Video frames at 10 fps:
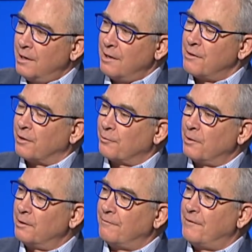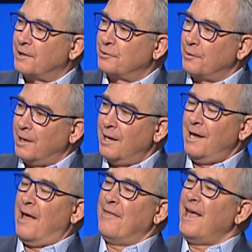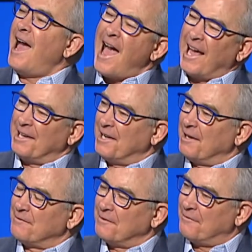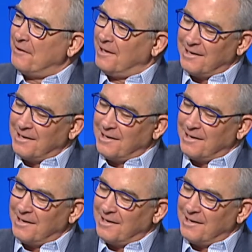the thrill of victory, and the agony of defeat."